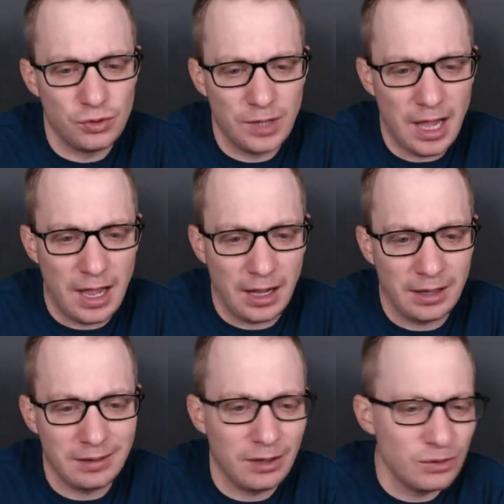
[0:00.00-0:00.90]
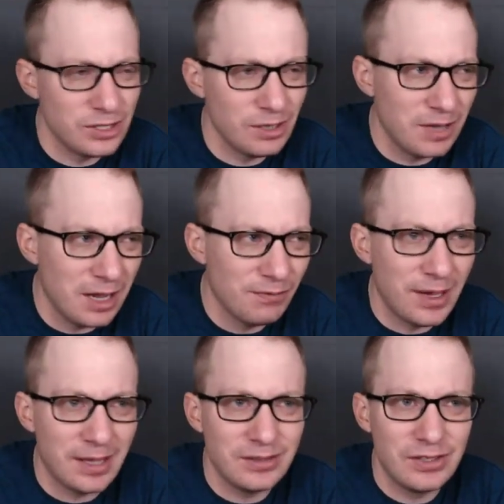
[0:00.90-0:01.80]
Yang. I know some Yang
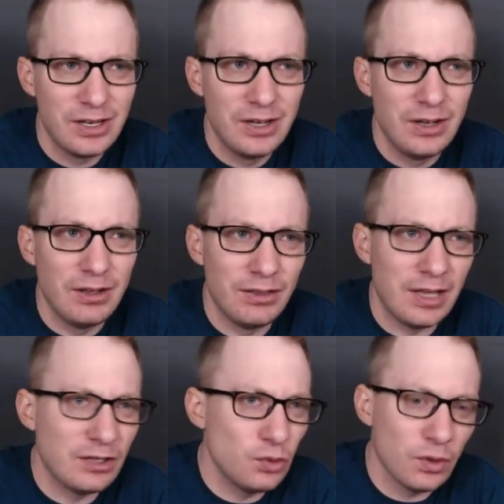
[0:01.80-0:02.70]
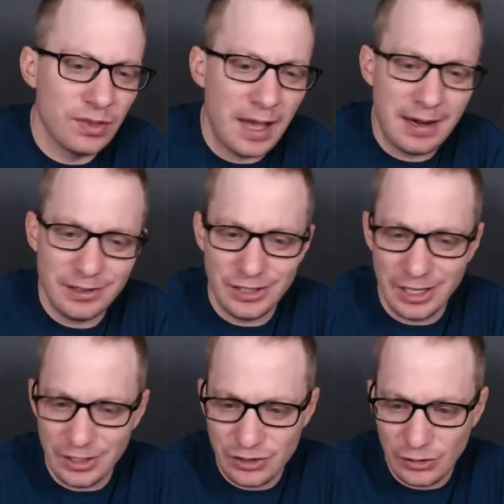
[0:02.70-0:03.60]
fans, they took that as an
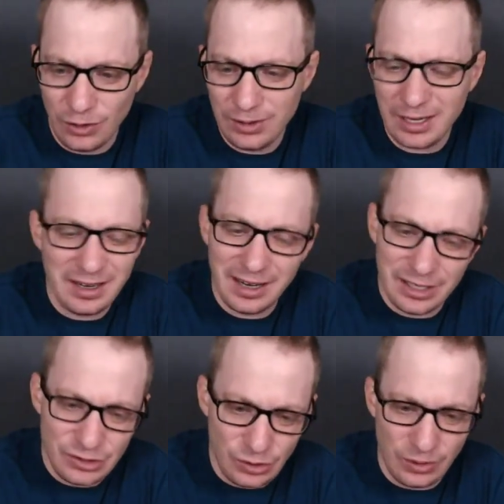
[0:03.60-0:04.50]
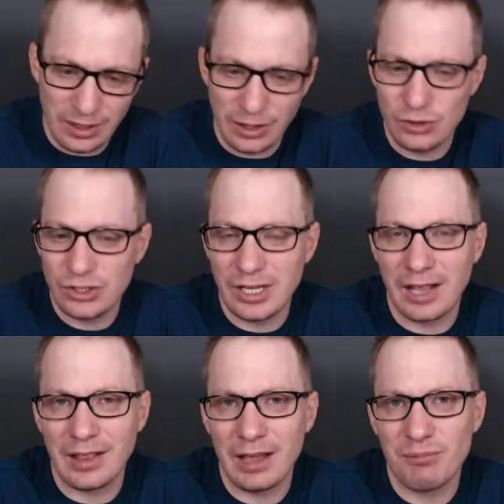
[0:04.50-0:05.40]
insult, and I could certainly
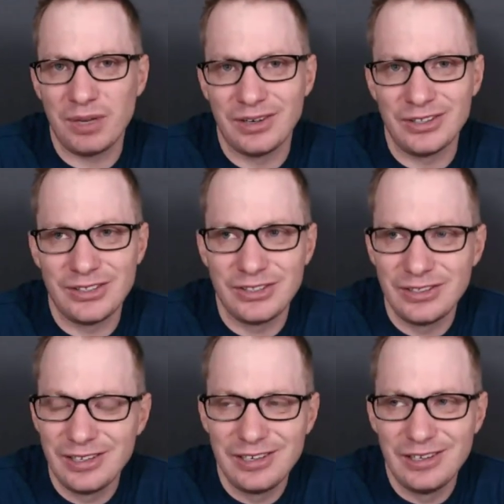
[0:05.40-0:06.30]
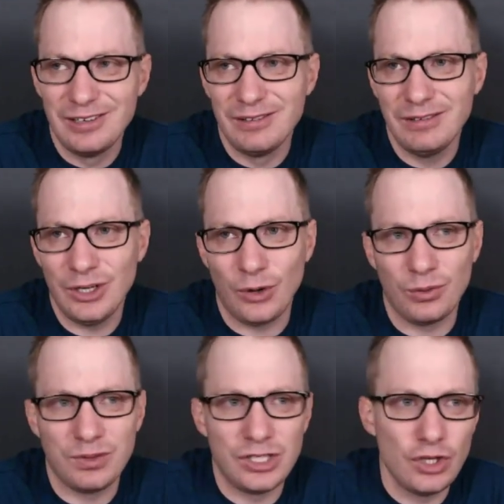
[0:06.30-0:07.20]
understand that, because, you
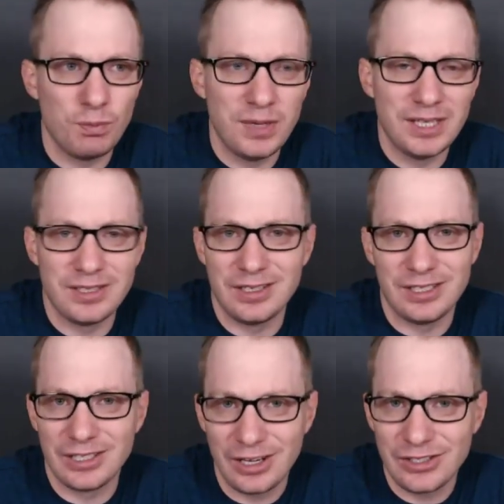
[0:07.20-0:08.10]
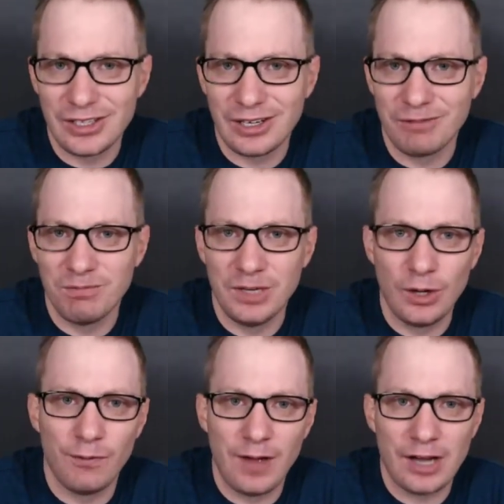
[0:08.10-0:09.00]
know, the GOP is a disgusting
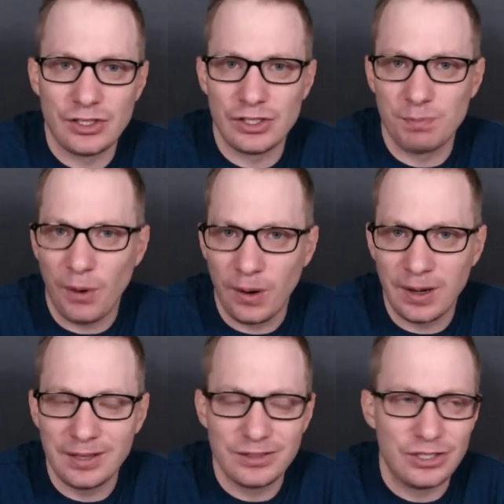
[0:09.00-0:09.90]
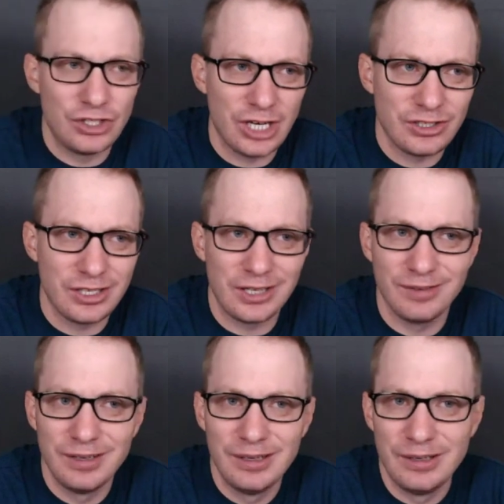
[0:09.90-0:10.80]
neo-fascist party, and
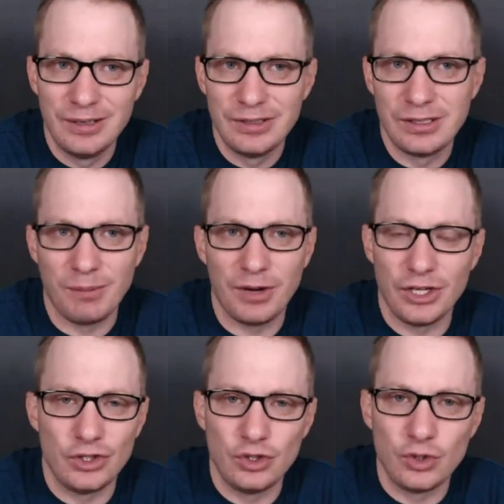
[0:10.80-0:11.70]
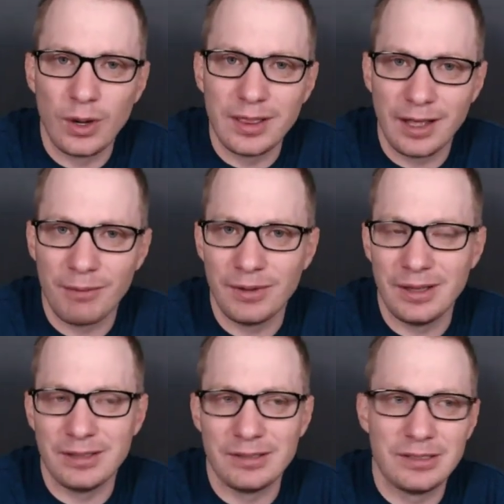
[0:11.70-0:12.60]
suggesting somebody should join them
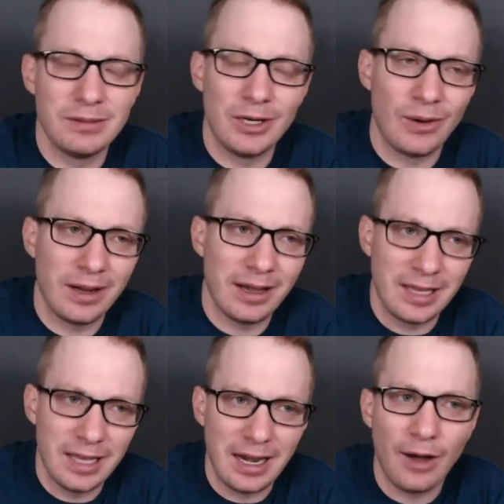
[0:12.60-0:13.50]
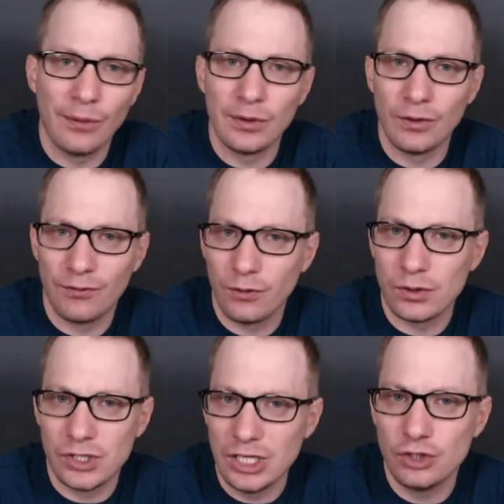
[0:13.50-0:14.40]
is, you know, I get how your
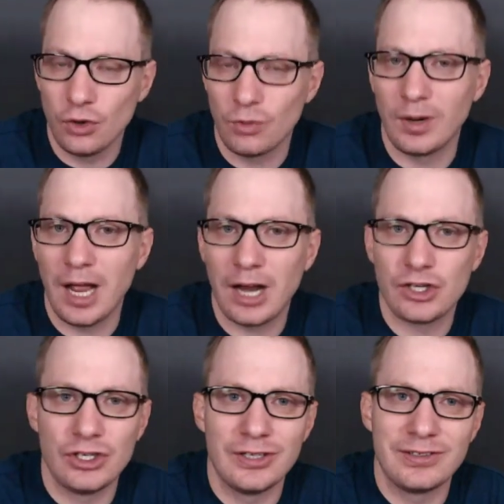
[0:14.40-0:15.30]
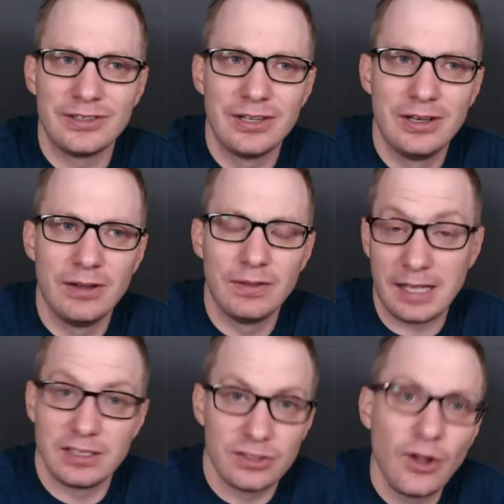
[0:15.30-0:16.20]
first knee-jerk reaction is,
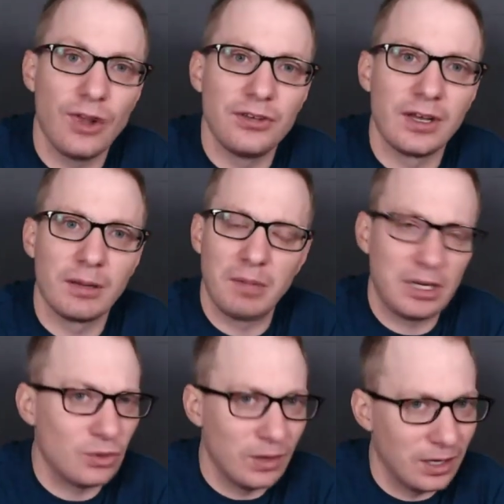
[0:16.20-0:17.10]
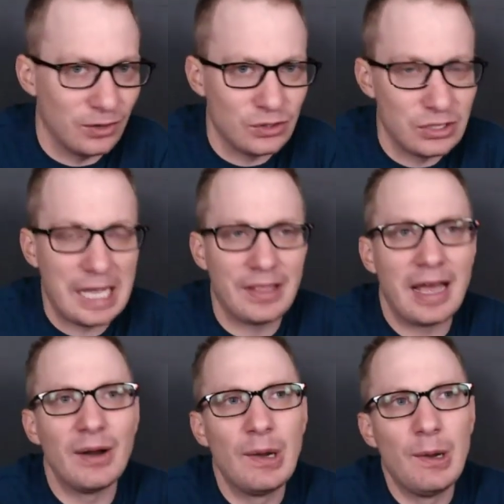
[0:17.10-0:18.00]
that's insulting. I totally understand
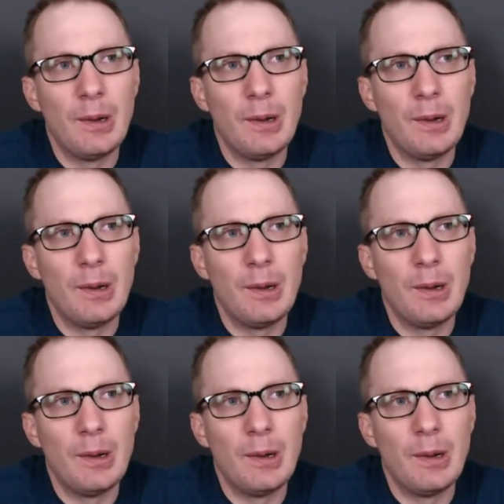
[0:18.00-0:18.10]
that.